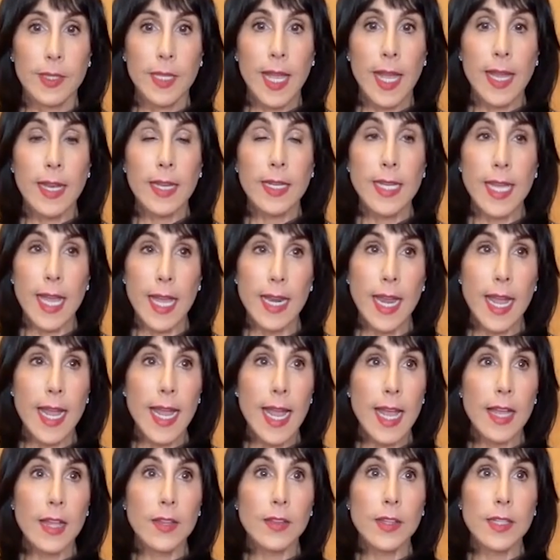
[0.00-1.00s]
And again,
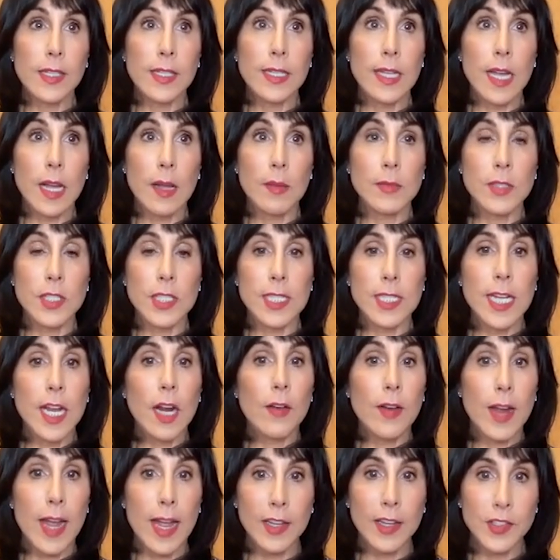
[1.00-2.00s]
I had the um,
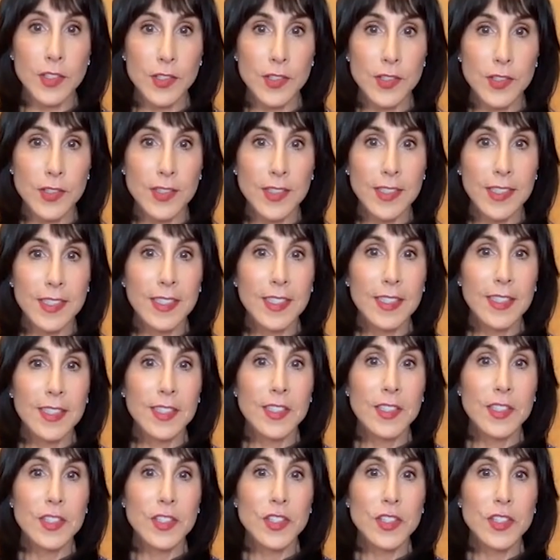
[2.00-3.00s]
CRS.
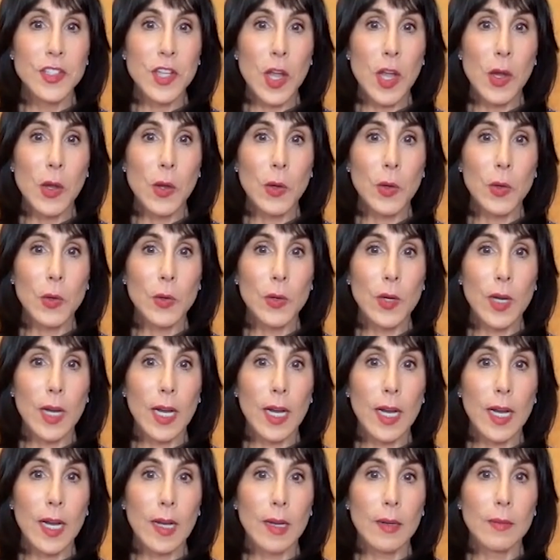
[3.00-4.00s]
So
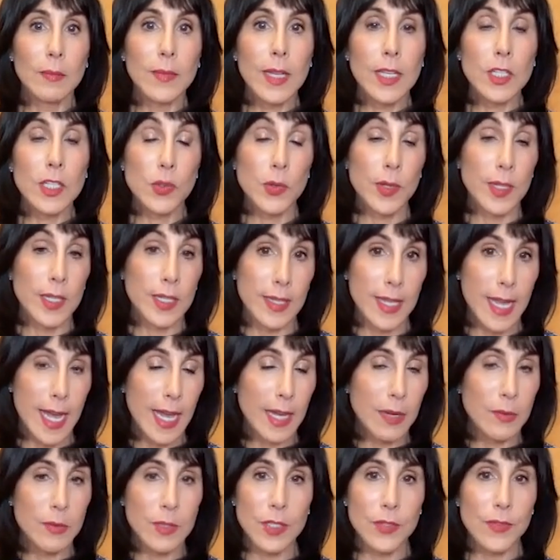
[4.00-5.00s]
um, they treated
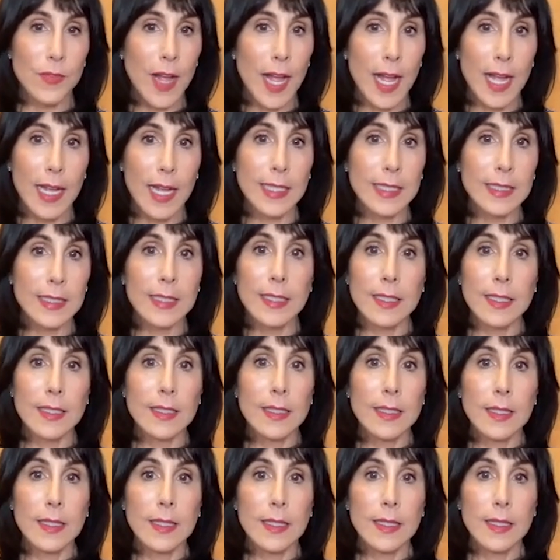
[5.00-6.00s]
that, it was fine.
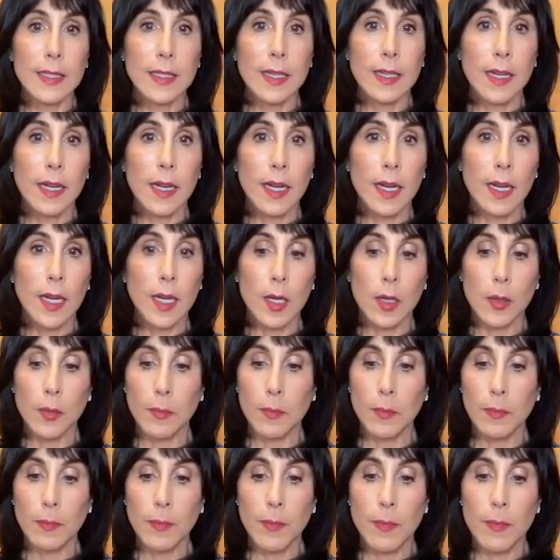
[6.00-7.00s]

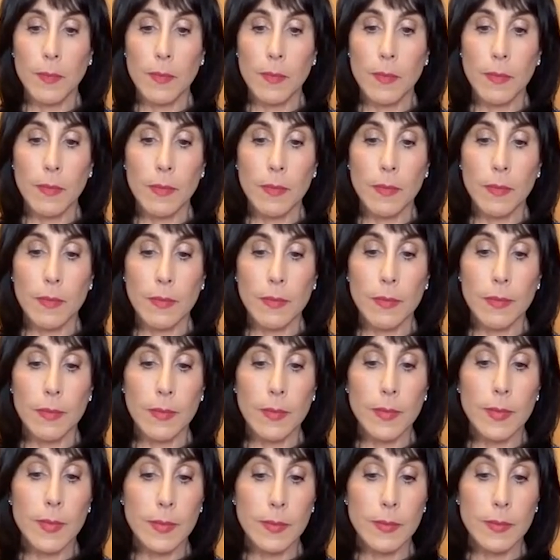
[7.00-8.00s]
Um,
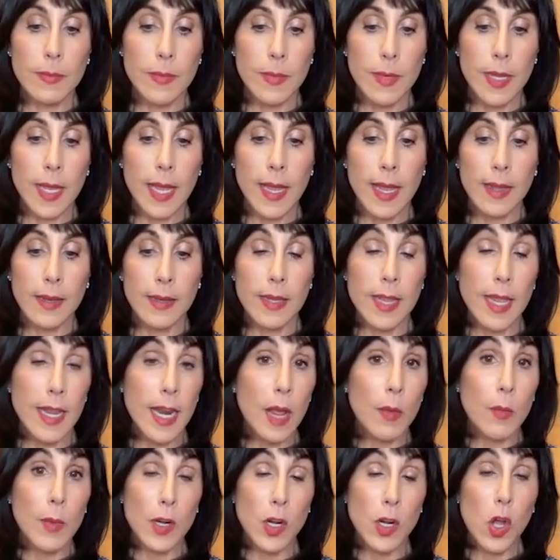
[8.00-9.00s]
and then
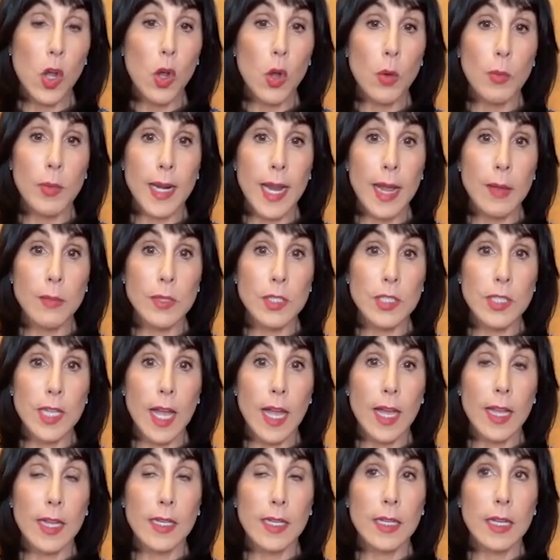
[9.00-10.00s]
I went home and I was
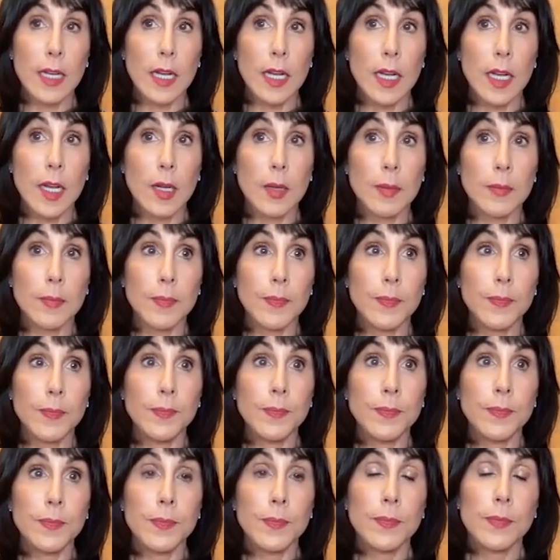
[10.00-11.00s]
on um,
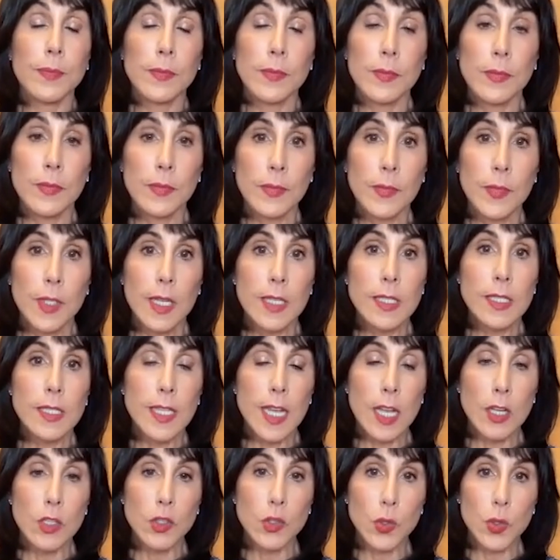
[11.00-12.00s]
the
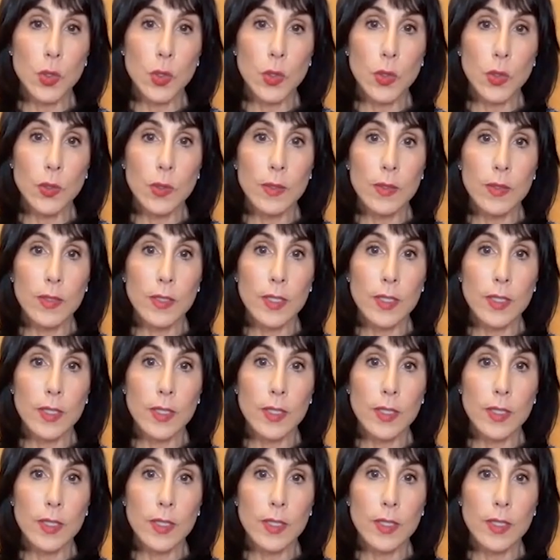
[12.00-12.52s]
schedule.